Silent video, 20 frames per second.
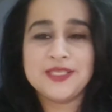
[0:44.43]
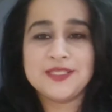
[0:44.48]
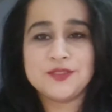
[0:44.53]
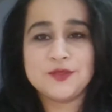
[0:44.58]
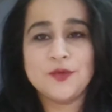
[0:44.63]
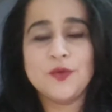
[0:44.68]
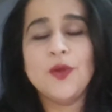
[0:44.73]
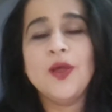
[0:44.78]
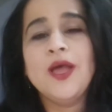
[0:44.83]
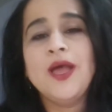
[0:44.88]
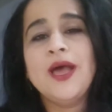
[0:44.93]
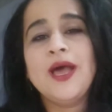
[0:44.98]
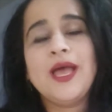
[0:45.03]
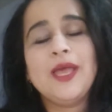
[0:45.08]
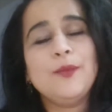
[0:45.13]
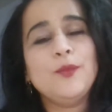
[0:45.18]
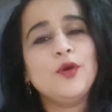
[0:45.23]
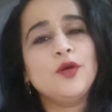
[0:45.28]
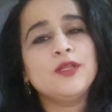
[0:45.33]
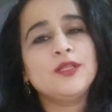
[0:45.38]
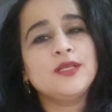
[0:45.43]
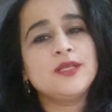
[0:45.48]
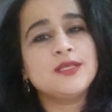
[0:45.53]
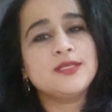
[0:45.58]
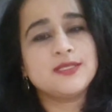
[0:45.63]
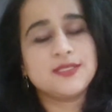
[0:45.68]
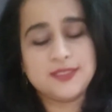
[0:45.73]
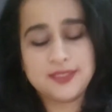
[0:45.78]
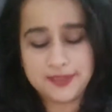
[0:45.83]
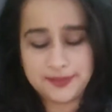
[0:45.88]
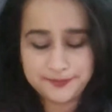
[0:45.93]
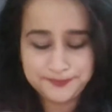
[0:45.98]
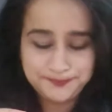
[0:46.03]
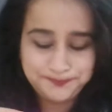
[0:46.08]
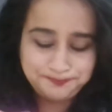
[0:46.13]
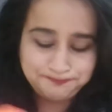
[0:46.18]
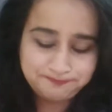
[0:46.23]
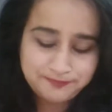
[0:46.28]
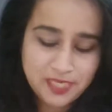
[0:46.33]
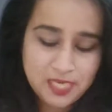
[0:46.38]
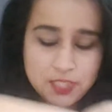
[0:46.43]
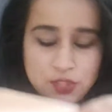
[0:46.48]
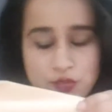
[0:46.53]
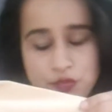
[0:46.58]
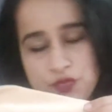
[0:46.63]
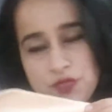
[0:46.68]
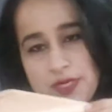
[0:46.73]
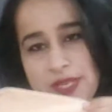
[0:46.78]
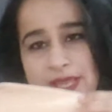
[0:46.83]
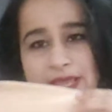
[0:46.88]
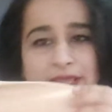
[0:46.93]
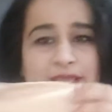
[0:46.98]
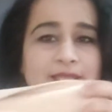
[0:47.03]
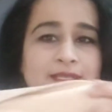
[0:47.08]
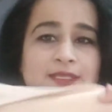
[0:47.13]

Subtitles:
So I bought this to try.